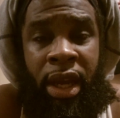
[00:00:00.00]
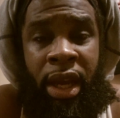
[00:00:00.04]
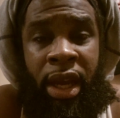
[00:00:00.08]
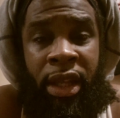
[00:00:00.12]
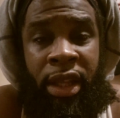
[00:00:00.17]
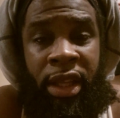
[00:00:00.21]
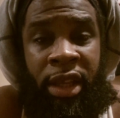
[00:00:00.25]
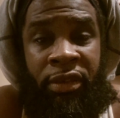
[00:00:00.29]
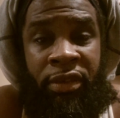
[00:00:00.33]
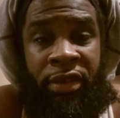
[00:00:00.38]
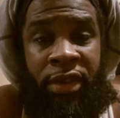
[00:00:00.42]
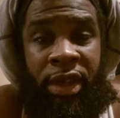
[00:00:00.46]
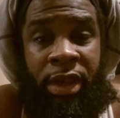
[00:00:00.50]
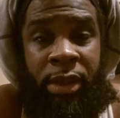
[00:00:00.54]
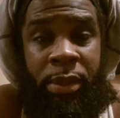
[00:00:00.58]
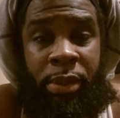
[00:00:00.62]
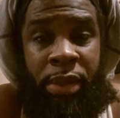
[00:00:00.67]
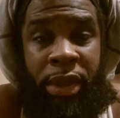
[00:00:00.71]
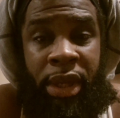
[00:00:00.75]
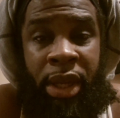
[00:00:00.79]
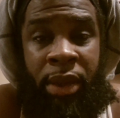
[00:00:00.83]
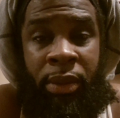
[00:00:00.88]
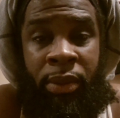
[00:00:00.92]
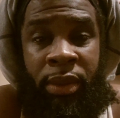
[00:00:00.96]
I left a
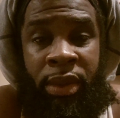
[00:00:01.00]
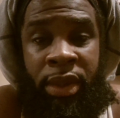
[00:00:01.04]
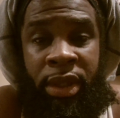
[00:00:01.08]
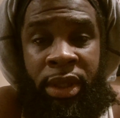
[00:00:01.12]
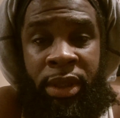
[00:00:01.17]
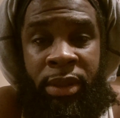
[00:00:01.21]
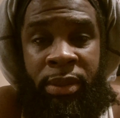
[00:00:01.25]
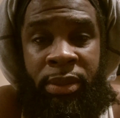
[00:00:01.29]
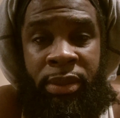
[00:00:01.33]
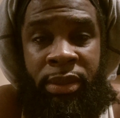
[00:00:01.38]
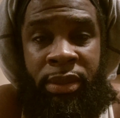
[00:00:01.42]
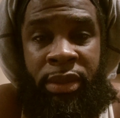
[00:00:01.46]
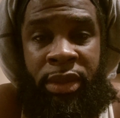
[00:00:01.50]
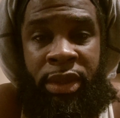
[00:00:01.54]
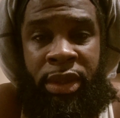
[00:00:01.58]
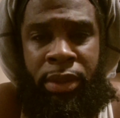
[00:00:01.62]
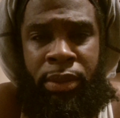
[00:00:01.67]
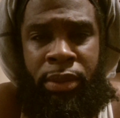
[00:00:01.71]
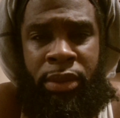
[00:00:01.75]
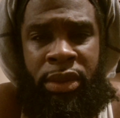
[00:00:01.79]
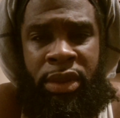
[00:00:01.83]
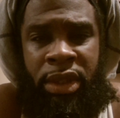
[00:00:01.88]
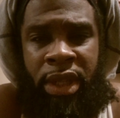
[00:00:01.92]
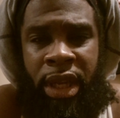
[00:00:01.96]
complaint with him.
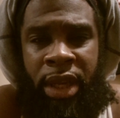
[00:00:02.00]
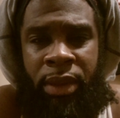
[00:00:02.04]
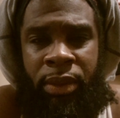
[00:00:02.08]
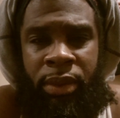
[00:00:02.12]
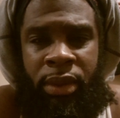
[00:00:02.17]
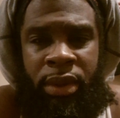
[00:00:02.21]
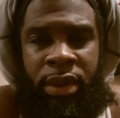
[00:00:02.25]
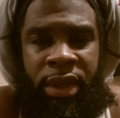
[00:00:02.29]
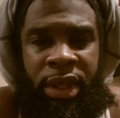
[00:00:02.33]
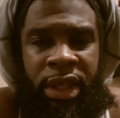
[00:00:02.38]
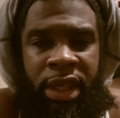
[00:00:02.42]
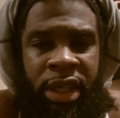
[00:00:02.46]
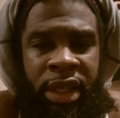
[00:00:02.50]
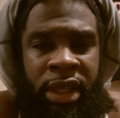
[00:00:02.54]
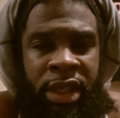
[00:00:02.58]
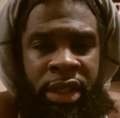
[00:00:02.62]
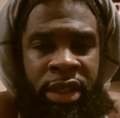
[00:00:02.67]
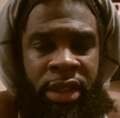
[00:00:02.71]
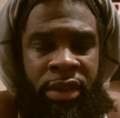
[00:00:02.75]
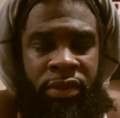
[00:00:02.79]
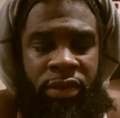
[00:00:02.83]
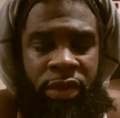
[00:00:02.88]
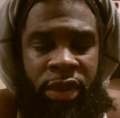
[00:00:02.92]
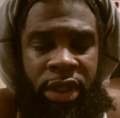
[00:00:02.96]
He was like, well, he
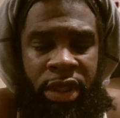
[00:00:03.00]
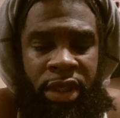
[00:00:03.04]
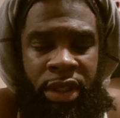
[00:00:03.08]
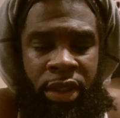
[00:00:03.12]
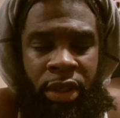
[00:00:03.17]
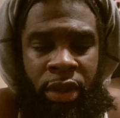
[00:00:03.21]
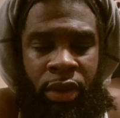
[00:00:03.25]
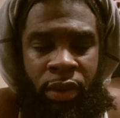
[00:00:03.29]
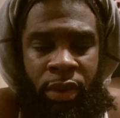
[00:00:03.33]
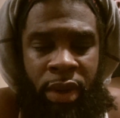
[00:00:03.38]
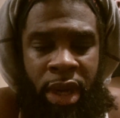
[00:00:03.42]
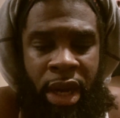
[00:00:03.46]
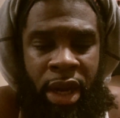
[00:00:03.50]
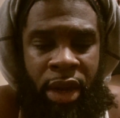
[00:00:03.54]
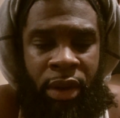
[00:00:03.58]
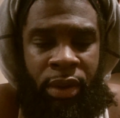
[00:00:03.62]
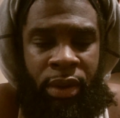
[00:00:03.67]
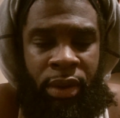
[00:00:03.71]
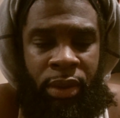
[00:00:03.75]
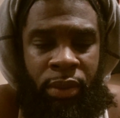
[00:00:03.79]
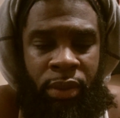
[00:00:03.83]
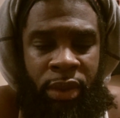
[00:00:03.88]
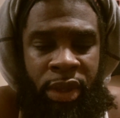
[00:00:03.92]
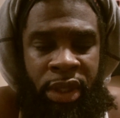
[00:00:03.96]
didn't really know how
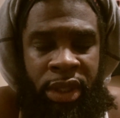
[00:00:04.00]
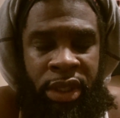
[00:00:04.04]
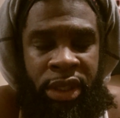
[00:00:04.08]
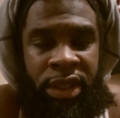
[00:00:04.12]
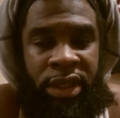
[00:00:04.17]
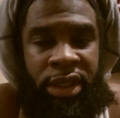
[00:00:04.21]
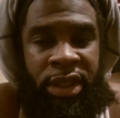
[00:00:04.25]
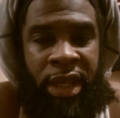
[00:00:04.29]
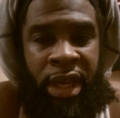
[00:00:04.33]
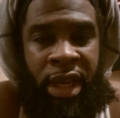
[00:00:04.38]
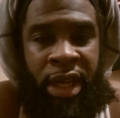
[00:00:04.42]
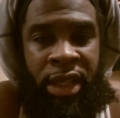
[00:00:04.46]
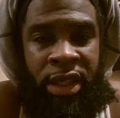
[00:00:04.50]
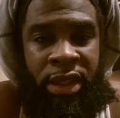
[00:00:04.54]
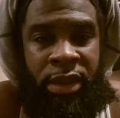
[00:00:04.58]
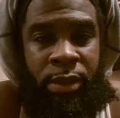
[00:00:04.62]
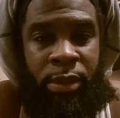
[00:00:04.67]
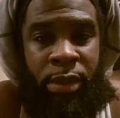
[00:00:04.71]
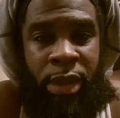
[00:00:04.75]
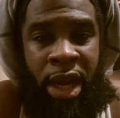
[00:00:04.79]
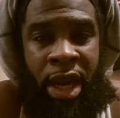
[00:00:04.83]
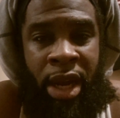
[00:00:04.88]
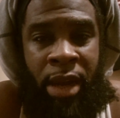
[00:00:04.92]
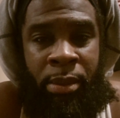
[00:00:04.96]
it wasn't assigned to
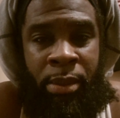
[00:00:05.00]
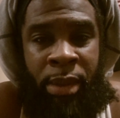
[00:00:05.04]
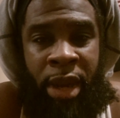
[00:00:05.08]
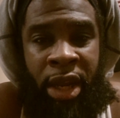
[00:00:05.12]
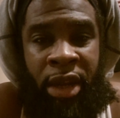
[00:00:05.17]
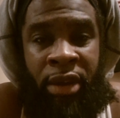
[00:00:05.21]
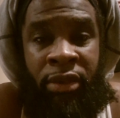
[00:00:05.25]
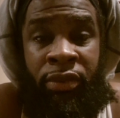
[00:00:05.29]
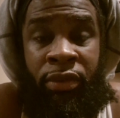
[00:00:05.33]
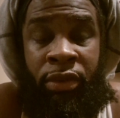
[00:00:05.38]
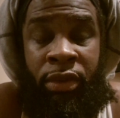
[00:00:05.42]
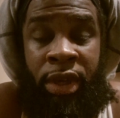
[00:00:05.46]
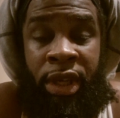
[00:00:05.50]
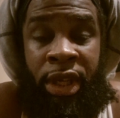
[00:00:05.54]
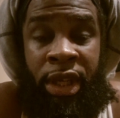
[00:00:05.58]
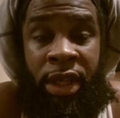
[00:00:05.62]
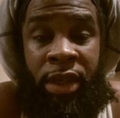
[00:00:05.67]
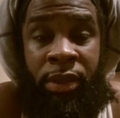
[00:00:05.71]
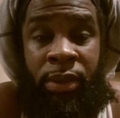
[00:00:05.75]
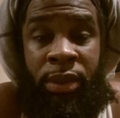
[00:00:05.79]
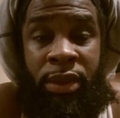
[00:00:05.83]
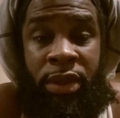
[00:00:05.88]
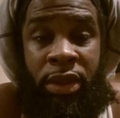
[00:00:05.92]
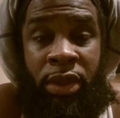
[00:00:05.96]
Bob McAvoy. He
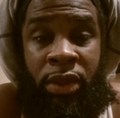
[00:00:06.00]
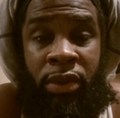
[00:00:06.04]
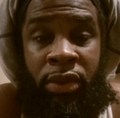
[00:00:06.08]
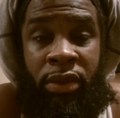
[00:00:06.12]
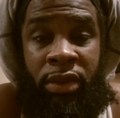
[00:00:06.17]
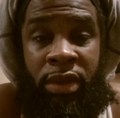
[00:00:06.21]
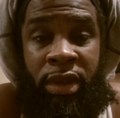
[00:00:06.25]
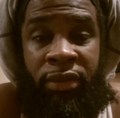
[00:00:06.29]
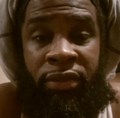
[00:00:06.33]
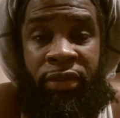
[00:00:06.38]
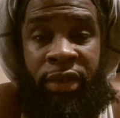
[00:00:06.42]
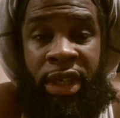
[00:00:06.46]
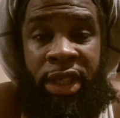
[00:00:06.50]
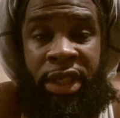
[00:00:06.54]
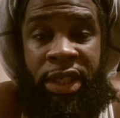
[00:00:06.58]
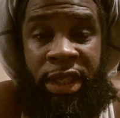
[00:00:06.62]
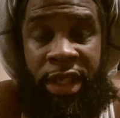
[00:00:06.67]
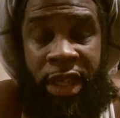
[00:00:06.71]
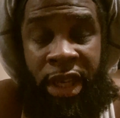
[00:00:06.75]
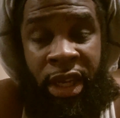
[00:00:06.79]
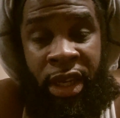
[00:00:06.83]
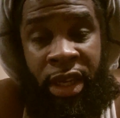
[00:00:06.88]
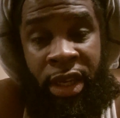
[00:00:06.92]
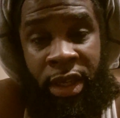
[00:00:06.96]
was going to
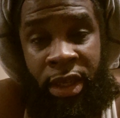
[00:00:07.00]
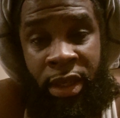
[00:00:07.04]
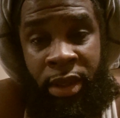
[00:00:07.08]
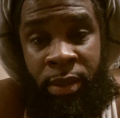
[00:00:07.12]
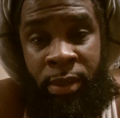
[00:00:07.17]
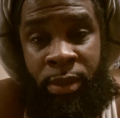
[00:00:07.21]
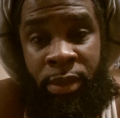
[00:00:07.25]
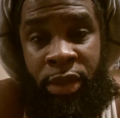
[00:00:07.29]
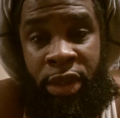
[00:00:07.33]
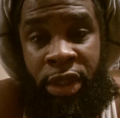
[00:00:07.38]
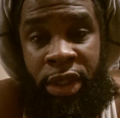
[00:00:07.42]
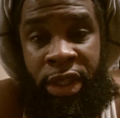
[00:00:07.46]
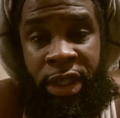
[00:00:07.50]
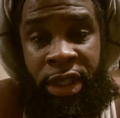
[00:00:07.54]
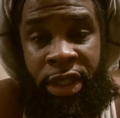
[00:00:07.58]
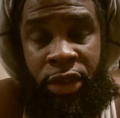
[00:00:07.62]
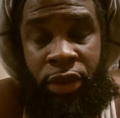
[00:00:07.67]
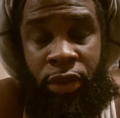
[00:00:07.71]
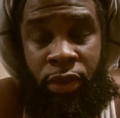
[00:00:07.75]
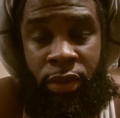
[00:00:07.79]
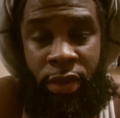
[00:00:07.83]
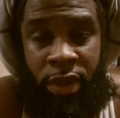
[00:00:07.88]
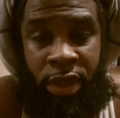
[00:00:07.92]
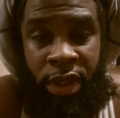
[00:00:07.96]
investigate him, look
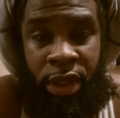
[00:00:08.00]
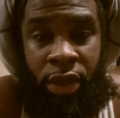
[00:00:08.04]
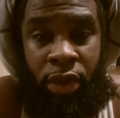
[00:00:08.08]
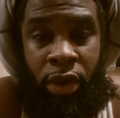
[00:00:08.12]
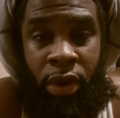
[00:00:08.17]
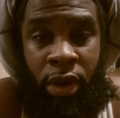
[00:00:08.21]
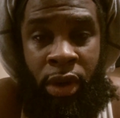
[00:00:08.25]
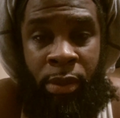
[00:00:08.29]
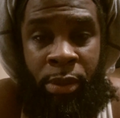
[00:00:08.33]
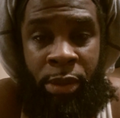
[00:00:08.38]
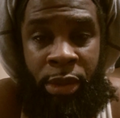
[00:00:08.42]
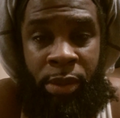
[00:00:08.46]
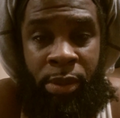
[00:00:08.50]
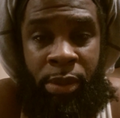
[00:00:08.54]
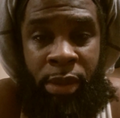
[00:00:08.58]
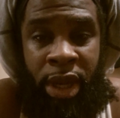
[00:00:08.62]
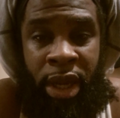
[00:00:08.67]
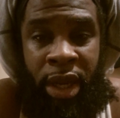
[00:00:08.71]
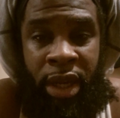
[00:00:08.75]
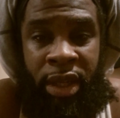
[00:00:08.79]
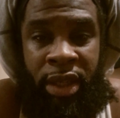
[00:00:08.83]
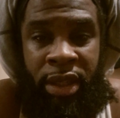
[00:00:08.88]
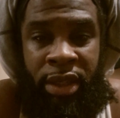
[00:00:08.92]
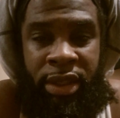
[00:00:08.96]
into it, and call me
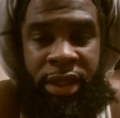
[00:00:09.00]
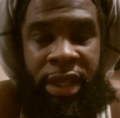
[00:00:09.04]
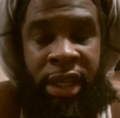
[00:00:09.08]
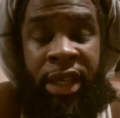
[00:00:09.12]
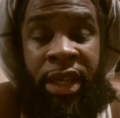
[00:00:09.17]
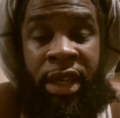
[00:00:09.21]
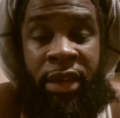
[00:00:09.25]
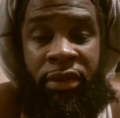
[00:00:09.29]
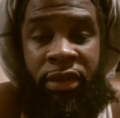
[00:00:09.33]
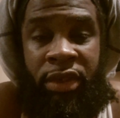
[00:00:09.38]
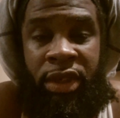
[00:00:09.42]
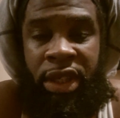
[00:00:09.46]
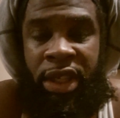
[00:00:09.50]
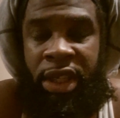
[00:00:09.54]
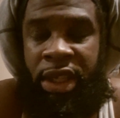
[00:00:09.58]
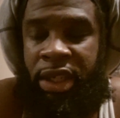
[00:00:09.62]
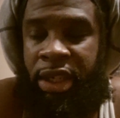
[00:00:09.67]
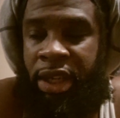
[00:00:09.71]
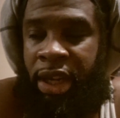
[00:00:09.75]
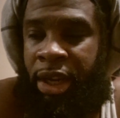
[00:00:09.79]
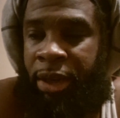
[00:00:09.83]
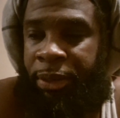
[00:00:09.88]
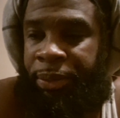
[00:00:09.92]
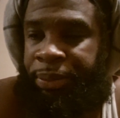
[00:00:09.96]
back. They never did
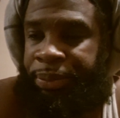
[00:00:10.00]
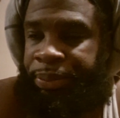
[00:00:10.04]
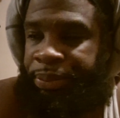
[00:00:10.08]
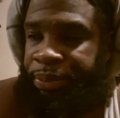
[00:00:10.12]
that.